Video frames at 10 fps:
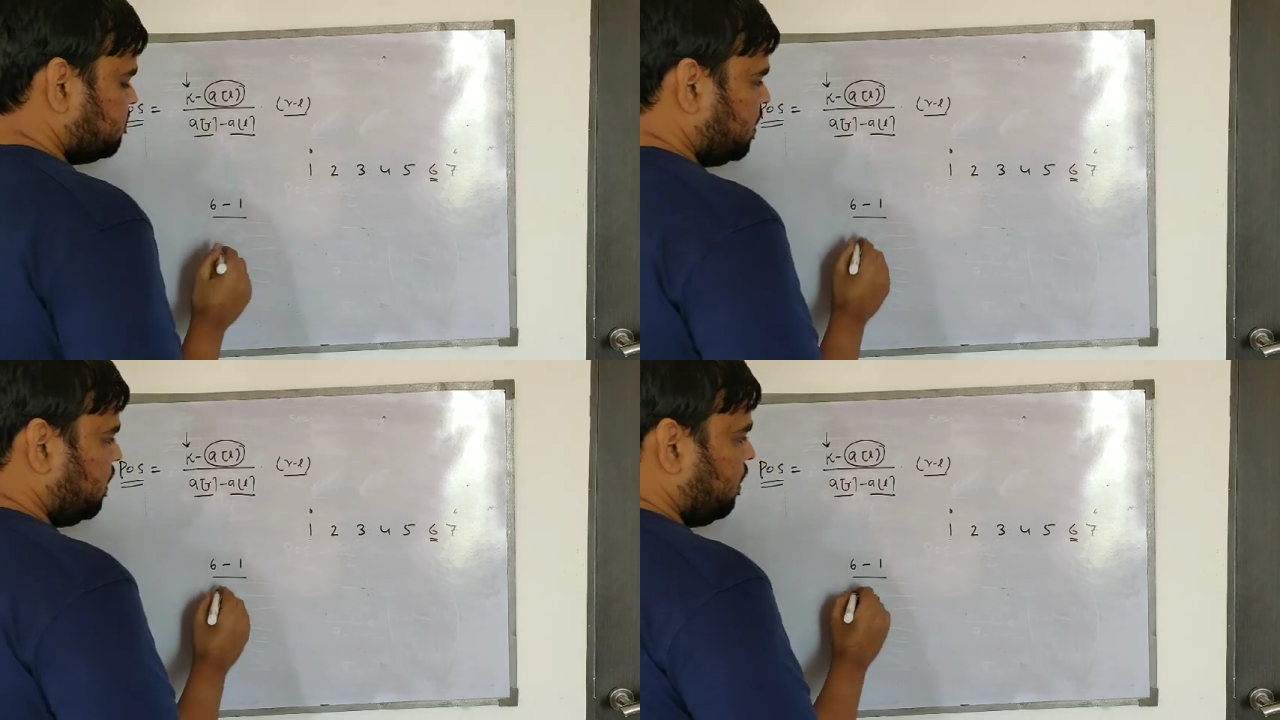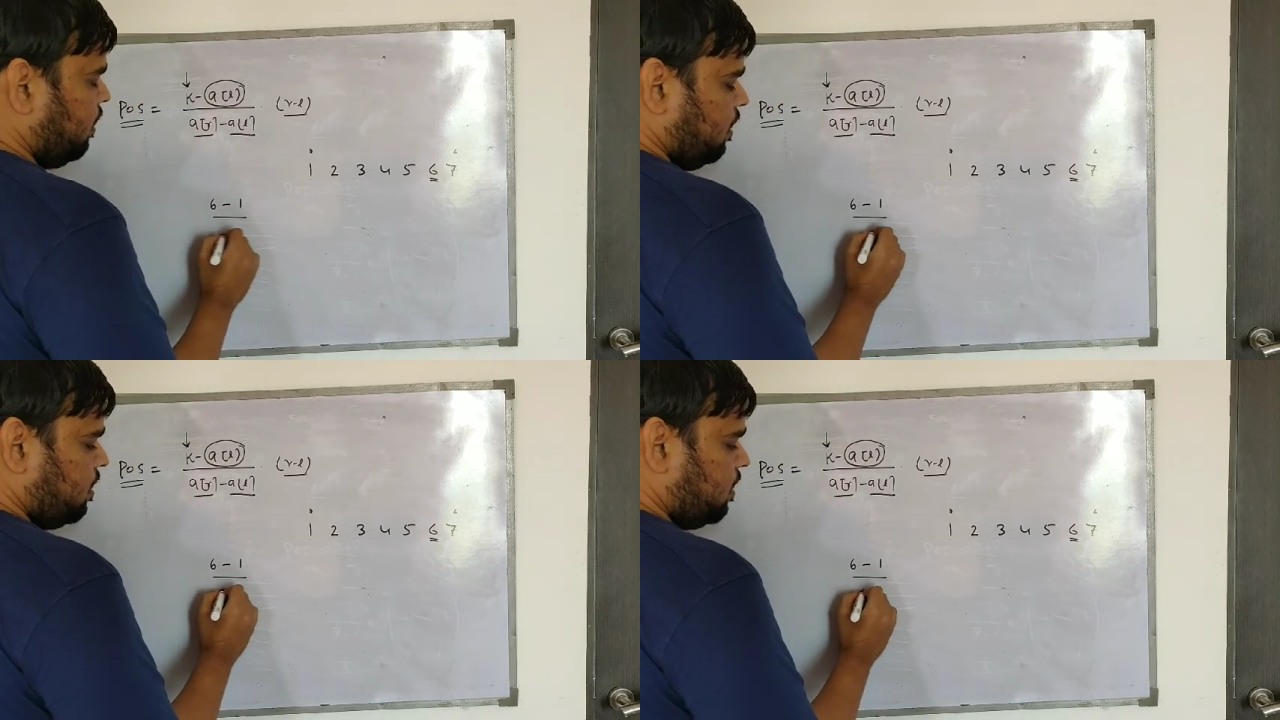my
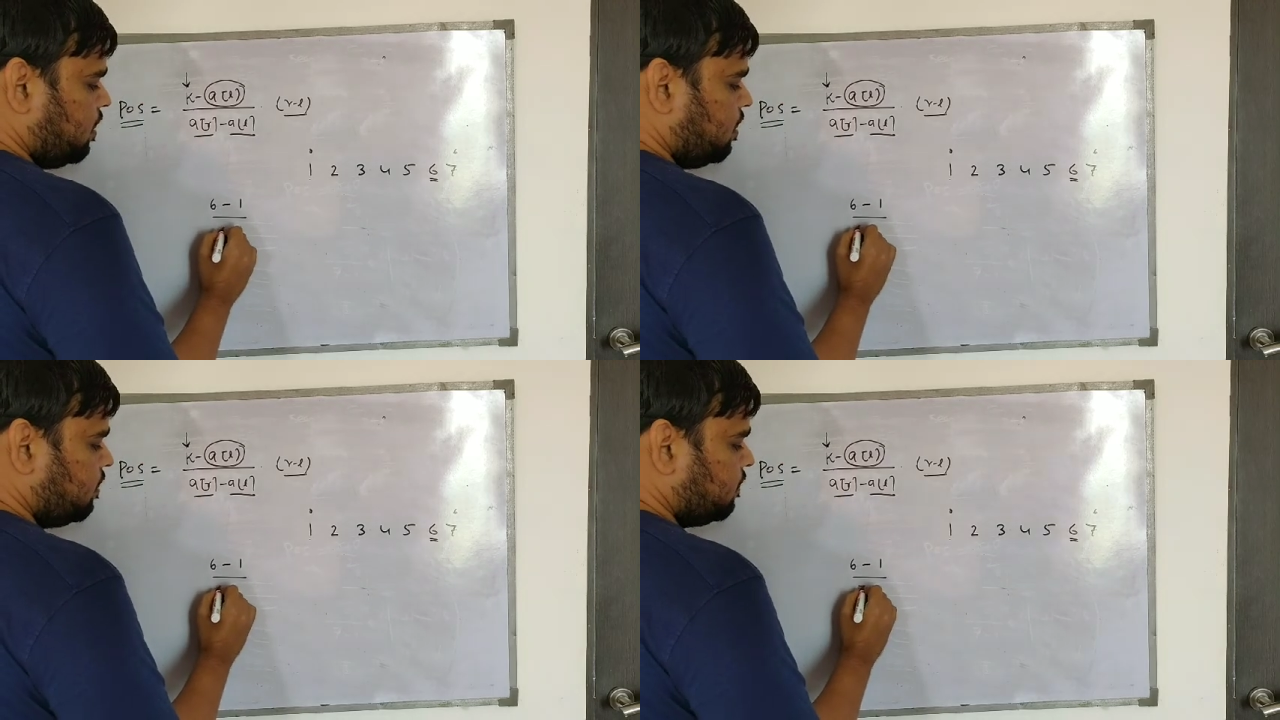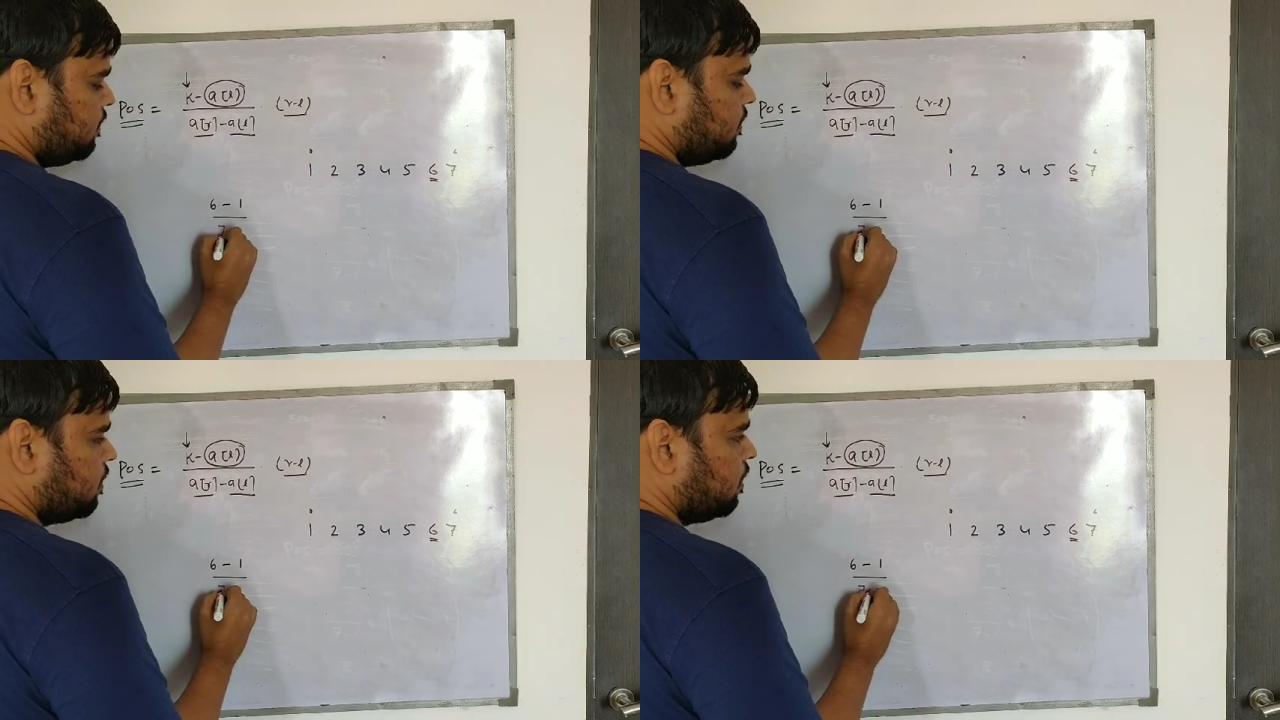AR,
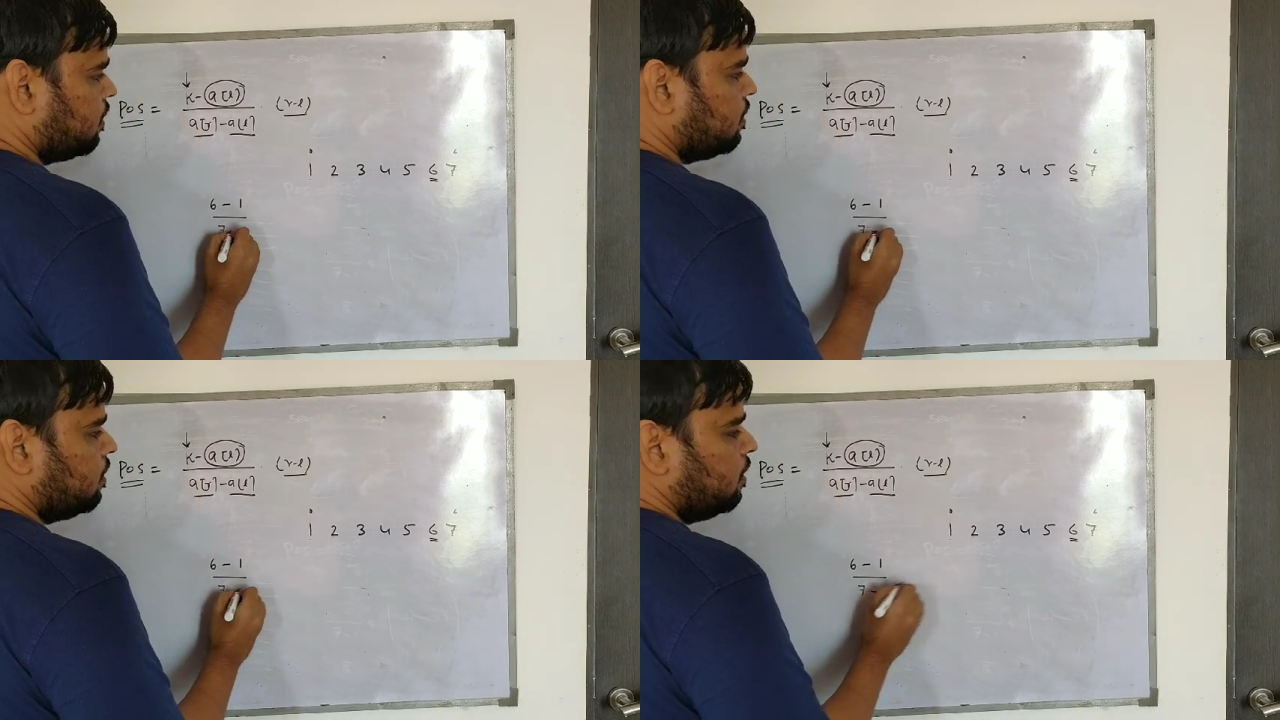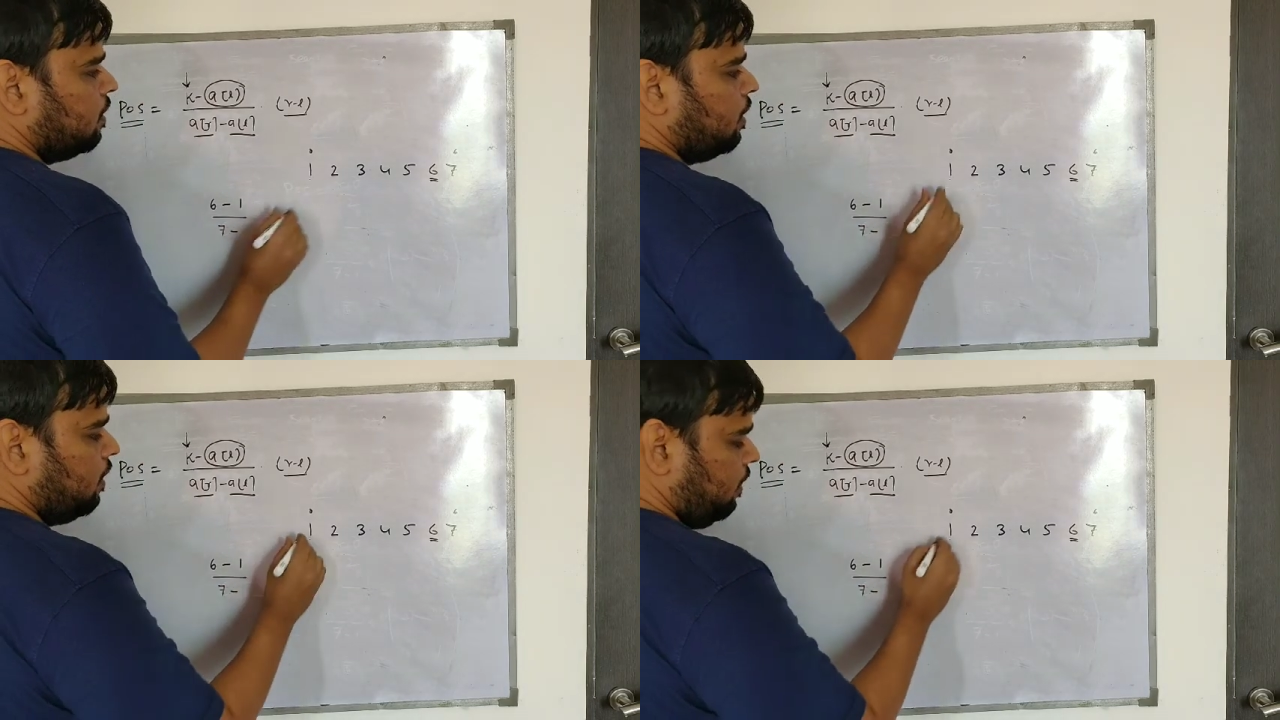
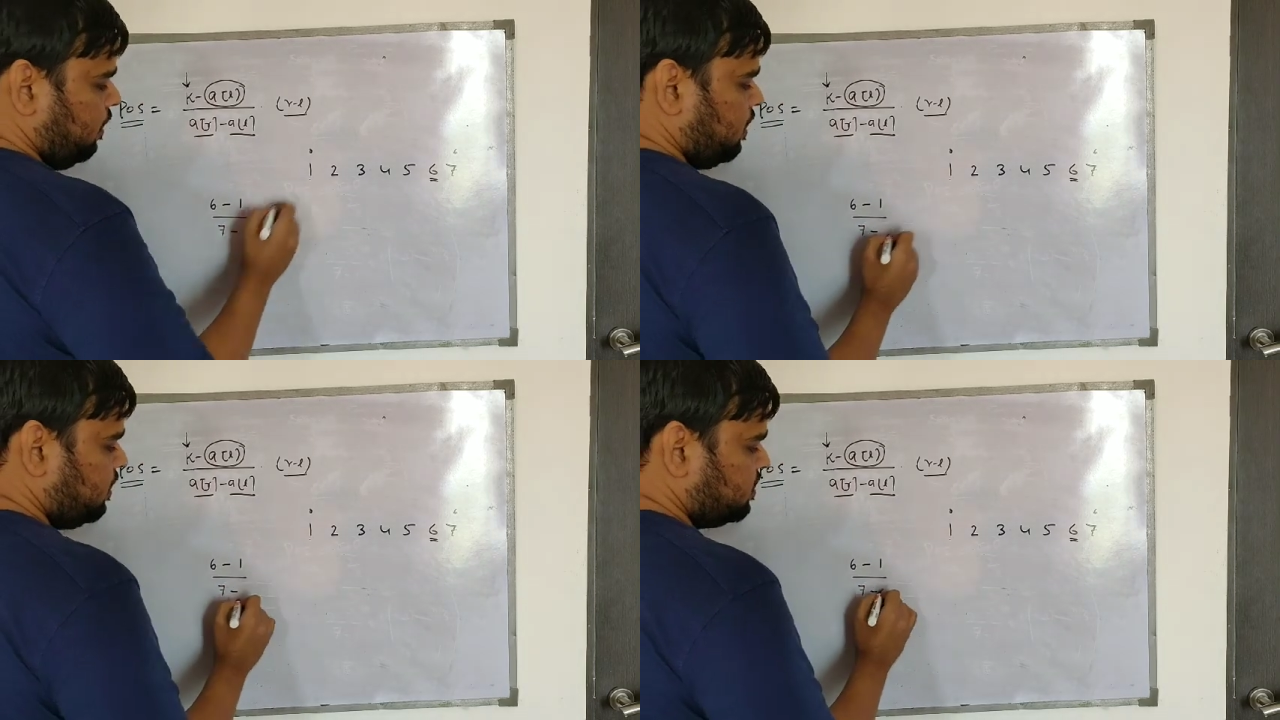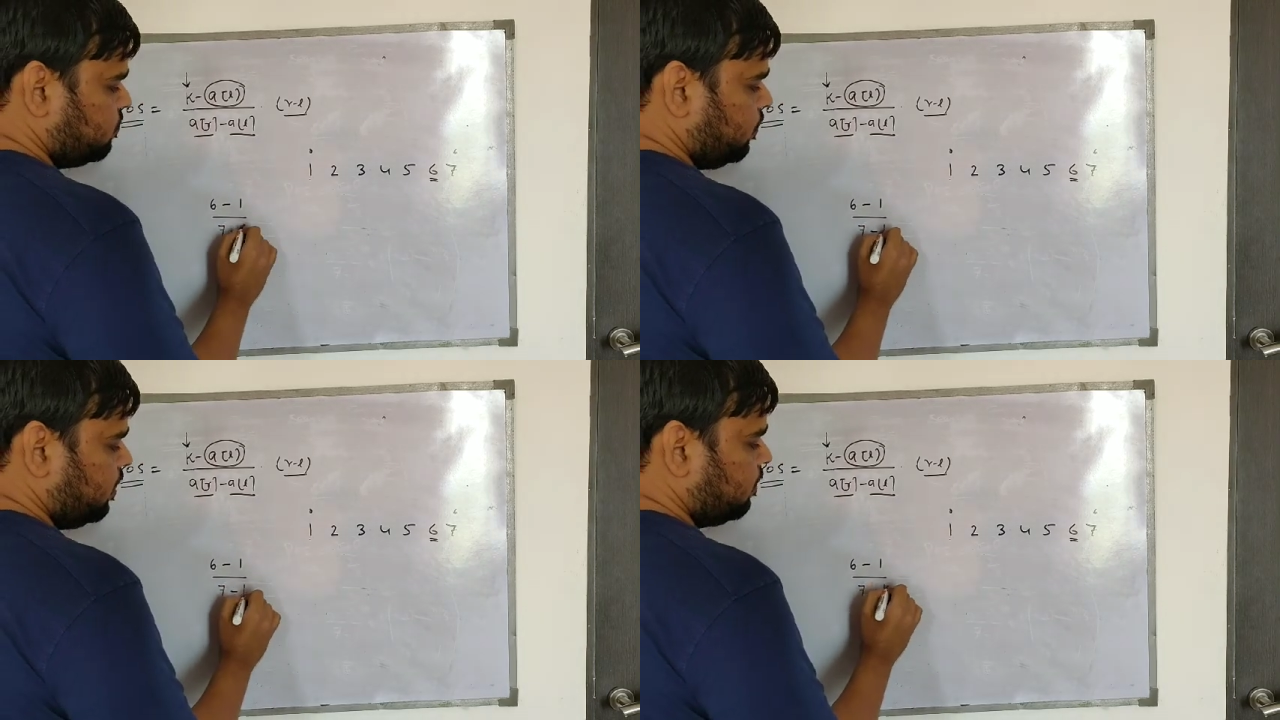AL is
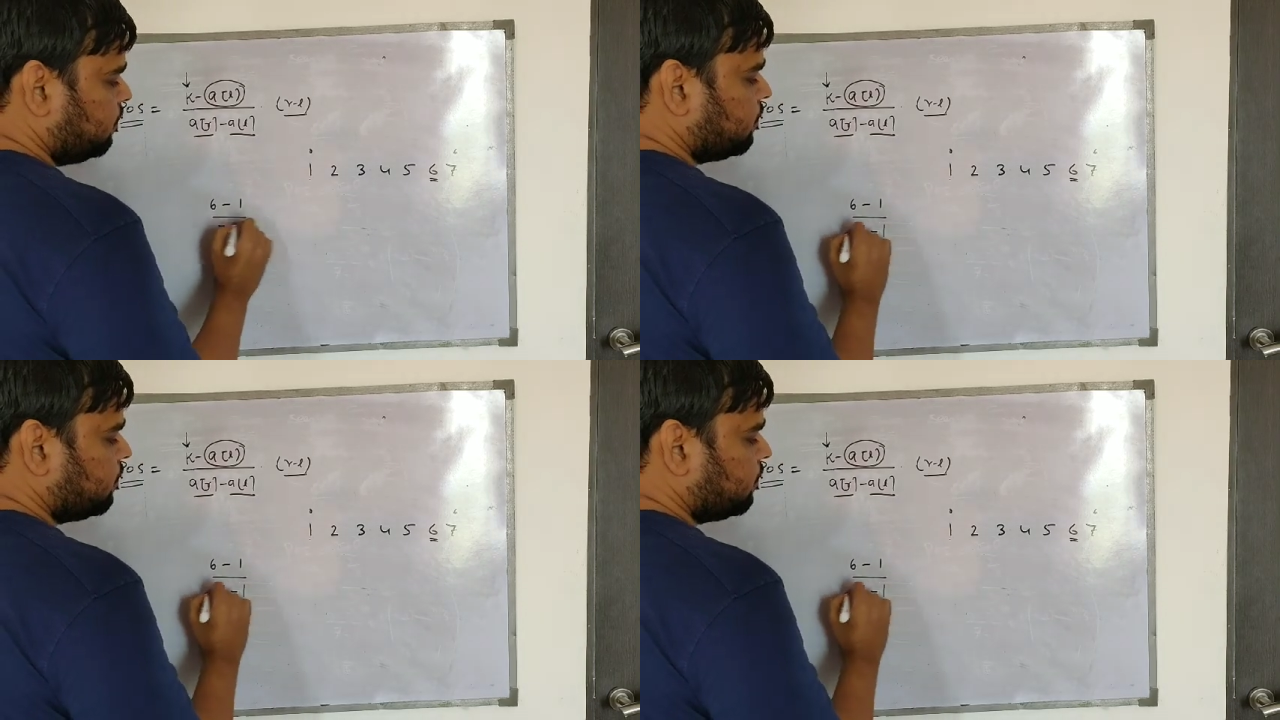1